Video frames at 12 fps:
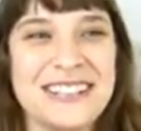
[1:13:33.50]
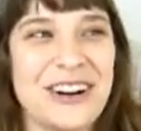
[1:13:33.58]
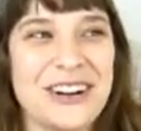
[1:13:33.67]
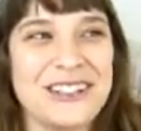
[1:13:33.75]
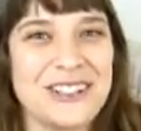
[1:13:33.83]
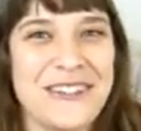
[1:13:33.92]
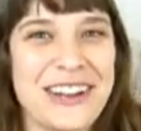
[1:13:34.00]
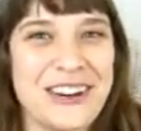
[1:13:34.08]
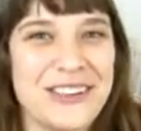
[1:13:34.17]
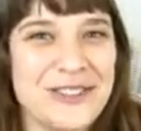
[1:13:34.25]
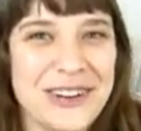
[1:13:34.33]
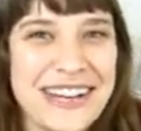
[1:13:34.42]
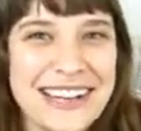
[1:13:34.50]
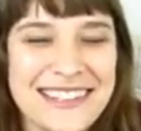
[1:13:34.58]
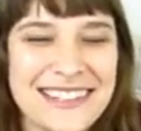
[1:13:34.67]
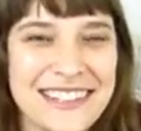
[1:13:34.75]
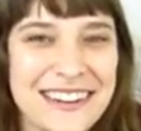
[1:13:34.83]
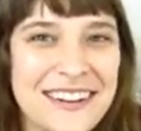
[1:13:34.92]
start serving her
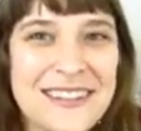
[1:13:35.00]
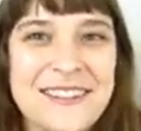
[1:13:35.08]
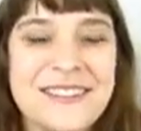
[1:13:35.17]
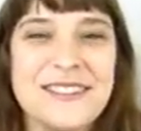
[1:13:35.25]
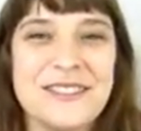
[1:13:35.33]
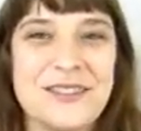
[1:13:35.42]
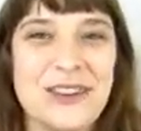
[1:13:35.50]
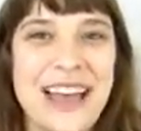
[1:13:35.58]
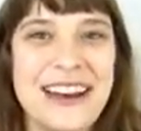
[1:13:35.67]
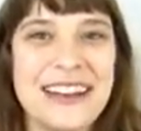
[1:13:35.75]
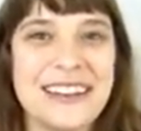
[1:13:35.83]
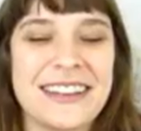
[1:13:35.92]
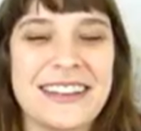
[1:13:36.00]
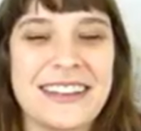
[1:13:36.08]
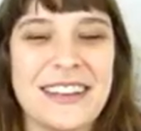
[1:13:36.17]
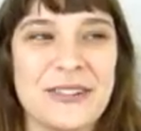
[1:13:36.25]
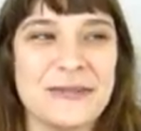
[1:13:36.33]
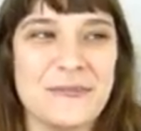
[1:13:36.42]
drinks and try to,
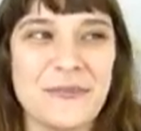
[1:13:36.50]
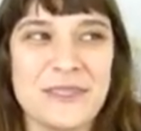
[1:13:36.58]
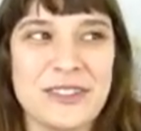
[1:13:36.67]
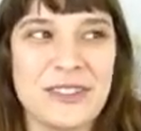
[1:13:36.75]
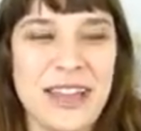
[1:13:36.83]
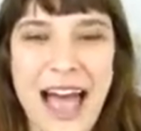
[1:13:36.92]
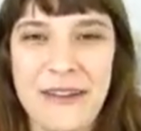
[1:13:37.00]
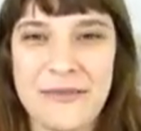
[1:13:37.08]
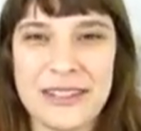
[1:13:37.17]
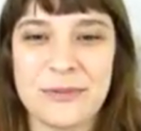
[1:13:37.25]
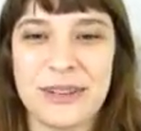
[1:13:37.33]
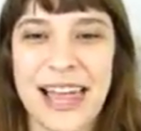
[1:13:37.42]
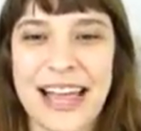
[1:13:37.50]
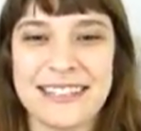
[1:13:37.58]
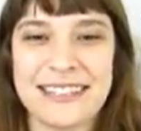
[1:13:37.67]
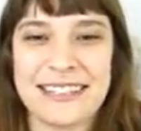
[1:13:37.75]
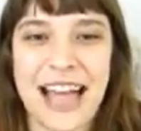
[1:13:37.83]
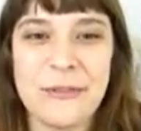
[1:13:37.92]
you know, have this
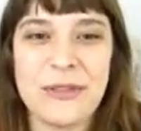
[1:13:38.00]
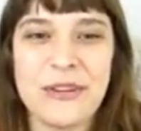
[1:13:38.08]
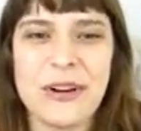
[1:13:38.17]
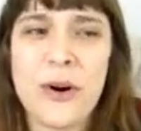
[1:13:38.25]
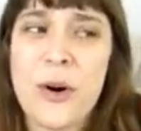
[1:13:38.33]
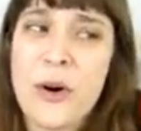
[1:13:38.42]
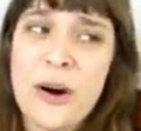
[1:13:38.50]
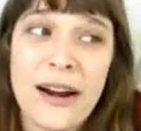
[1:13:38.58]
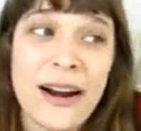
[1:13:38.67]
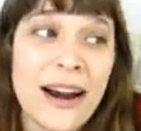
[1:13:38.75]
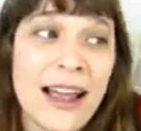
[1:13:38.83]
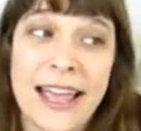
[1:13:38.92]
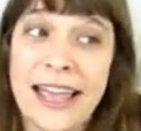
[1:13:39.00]
relaxing time with her or